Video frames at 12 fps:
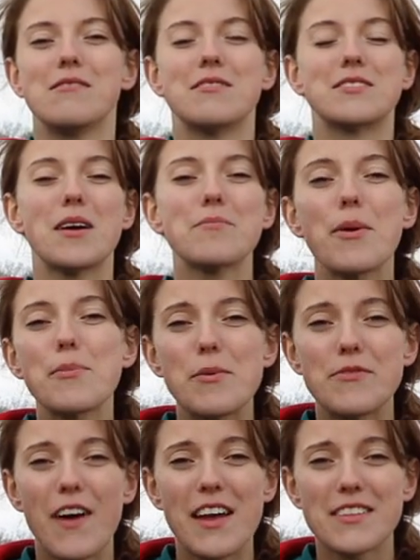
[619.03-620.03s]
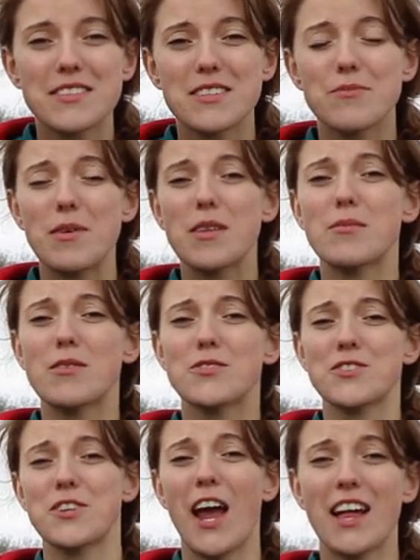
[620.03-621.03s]
Some people find this to be the
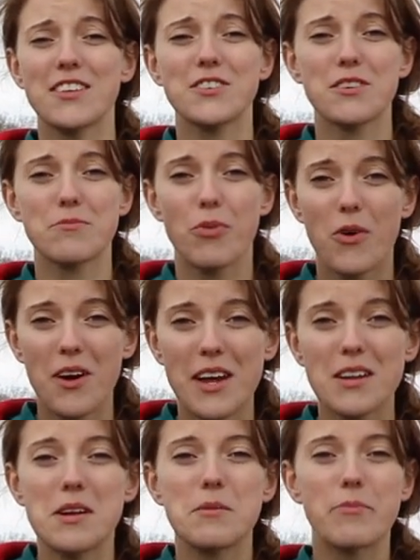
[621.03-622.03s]
most challenging point,